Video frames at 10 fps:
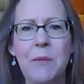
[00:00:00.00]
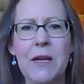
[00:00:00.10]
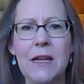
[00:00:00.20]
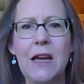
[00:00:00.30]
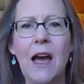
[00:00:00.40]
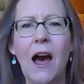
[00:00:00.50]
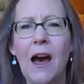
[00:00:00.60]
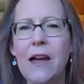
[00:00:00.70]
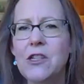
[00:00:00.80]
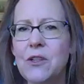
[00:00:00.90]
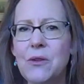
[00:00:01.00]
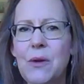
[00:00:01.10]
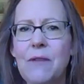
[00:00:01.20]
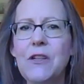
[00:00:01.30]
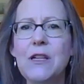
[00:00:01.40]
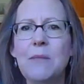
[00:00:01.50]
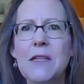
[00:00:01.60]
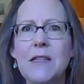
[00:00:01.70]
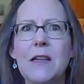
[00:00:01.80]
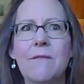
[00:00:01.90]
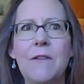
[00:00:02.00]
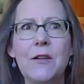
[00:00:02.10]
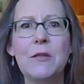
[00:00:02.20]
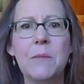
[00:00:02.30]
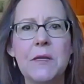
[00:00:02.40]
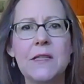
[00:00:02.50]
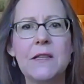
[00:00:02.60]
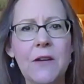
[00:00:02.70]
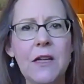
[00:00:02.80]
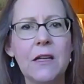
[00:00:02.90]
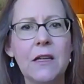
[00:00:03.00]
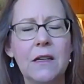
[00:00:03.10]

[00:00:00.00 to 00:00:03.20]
But I do, every time I see a very specific